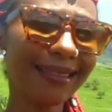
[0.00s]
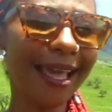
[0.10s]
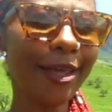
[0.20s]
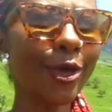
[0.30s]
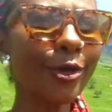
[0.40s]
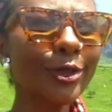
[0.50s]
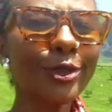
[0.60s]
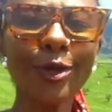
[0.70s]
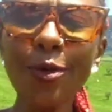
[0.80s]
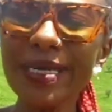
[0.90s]
Thank you
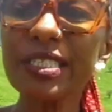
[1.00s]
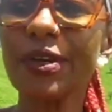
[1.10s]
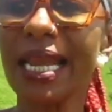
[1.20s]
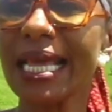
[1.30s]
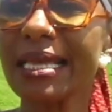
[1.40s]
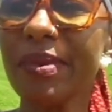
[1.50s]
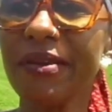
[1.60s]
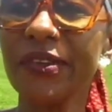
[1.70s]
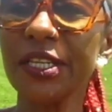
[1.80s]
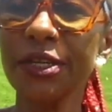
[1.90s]
so much for liking my
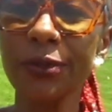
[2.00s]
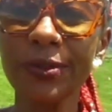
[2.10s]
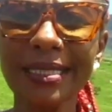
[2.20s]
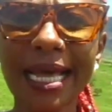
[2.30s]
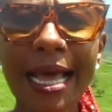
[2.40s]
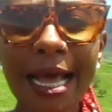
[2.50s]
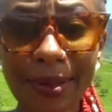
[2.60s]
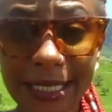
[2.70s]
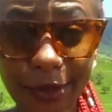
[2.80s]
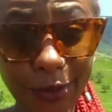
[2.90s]
videos.
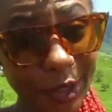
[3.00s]
Please do